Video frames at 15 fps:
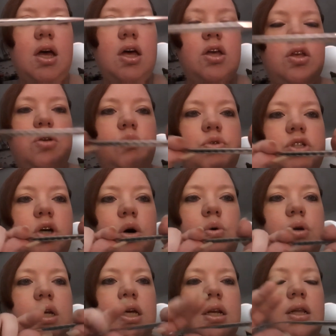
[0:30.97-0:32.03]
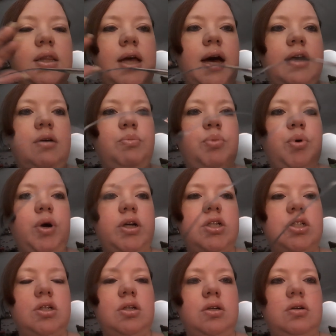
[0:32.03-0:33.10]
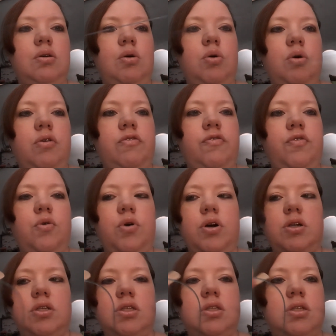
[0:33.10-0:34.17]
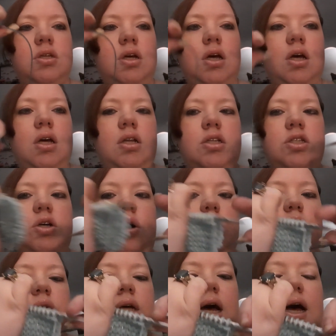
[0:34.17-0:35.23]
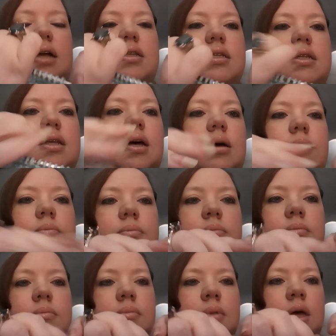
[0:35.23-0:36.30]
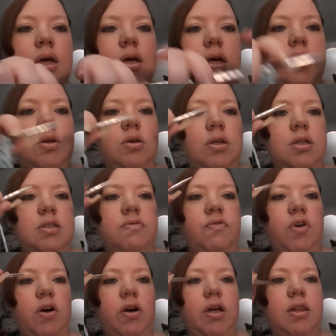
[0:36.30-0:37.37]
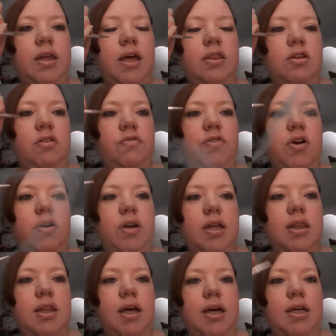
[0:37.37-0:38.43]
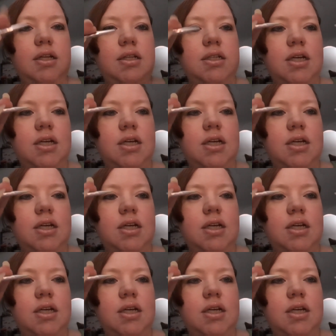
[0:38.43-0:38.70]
you don't need a lot of pressure or force to hold on to them. They're very they're very lightweight.